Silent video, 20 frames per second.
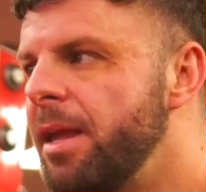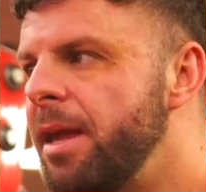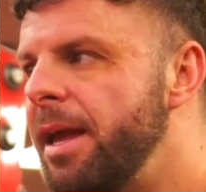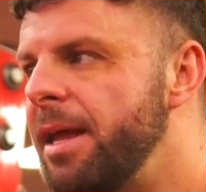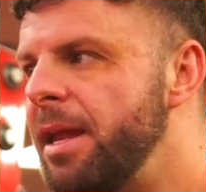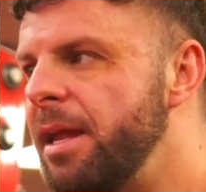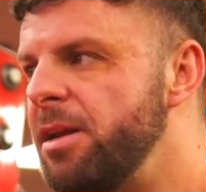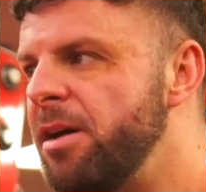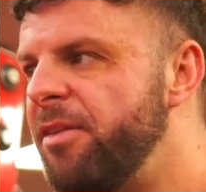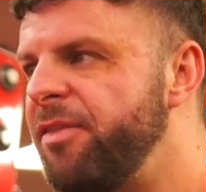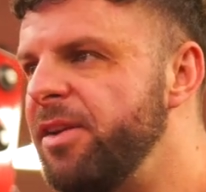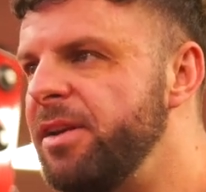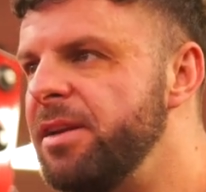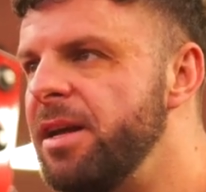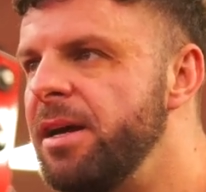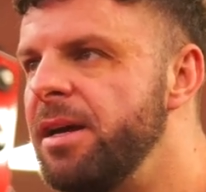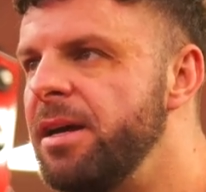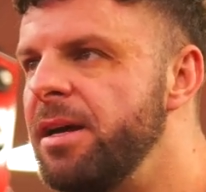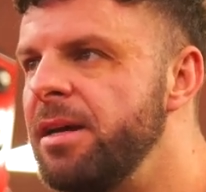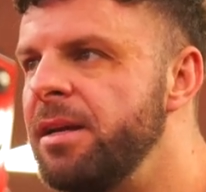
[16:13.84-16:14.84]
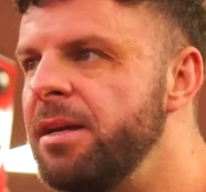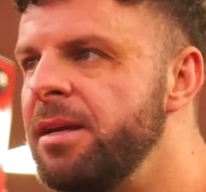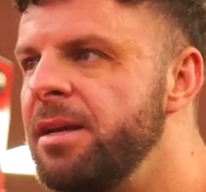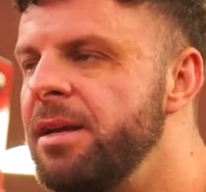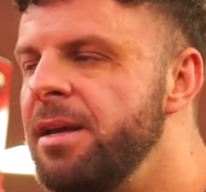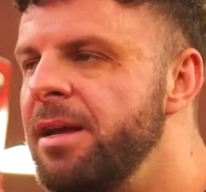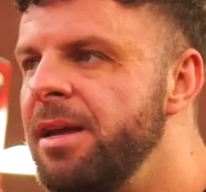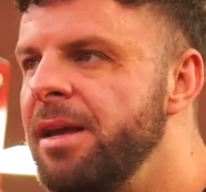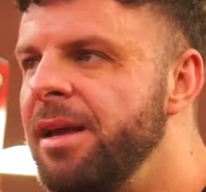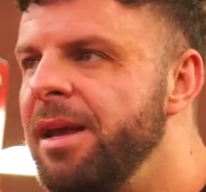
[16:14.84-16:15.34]
Nothing.
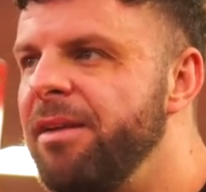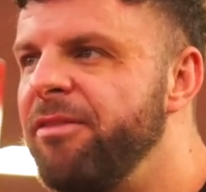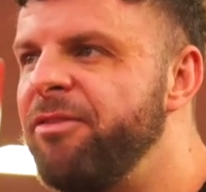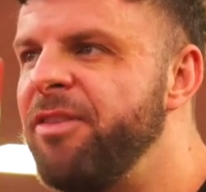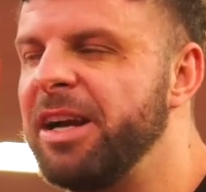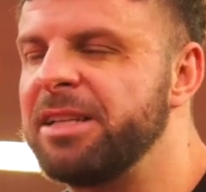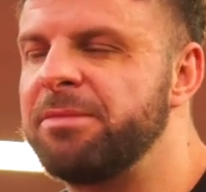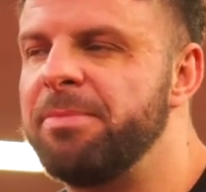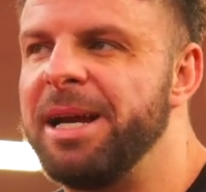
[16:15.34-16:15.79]
In fact,